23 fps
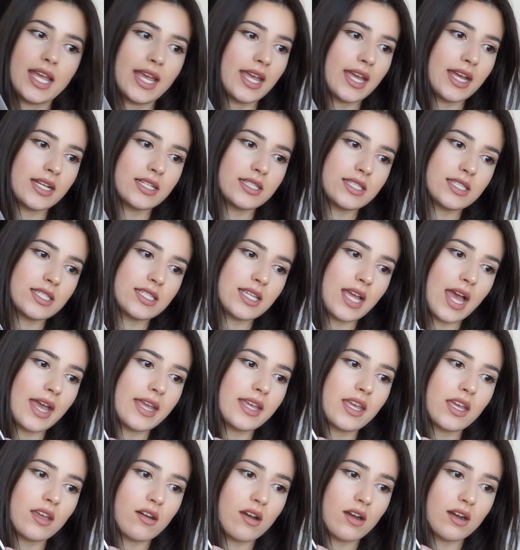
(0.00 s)
and I
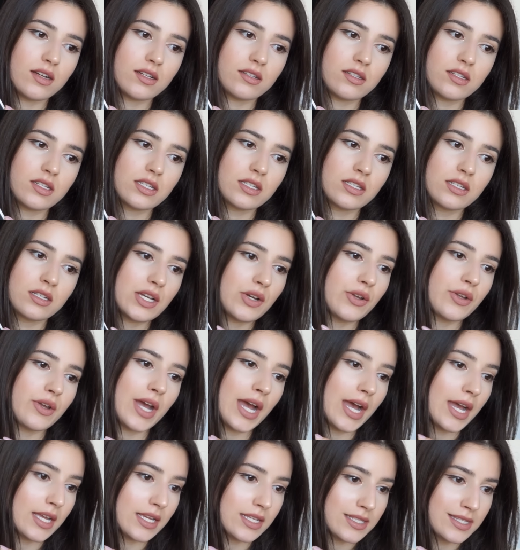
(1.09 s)
cannot tell you
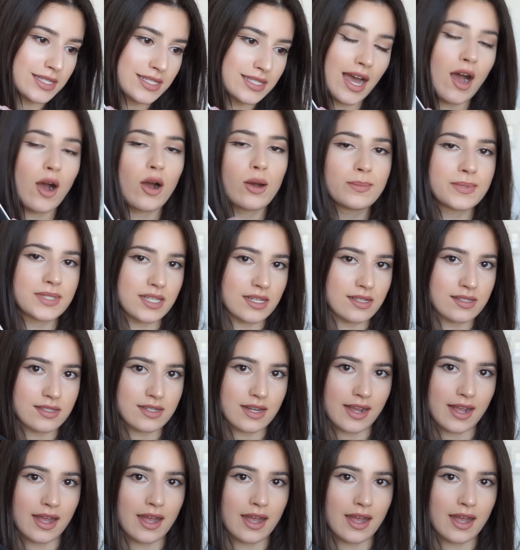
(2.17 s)
guys how obsessed I